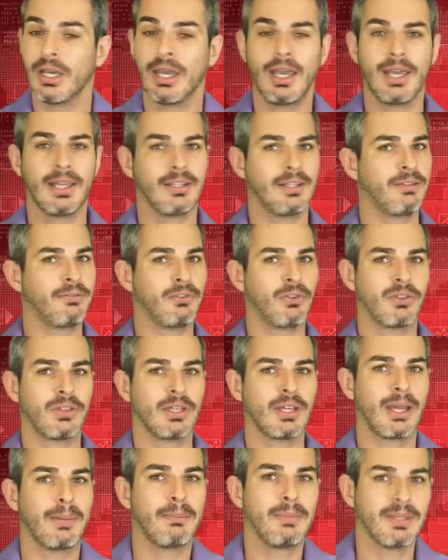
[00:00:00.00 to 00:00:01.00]
And if you
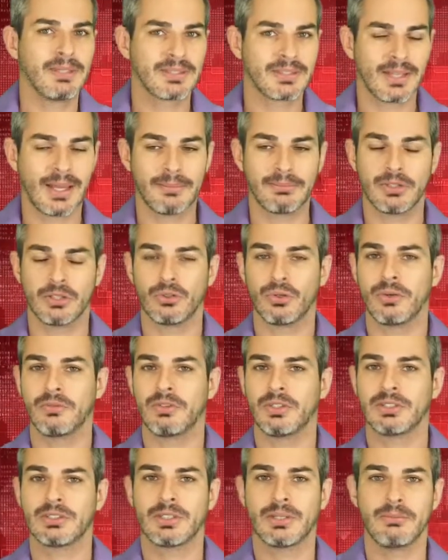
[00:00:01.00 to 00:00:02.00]
think I missed something or if
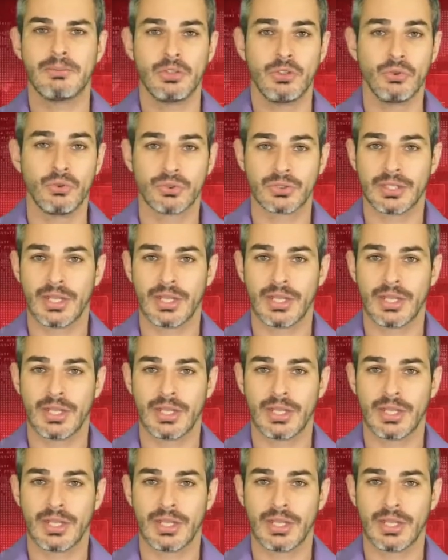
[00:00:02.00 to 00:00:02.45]
there's some news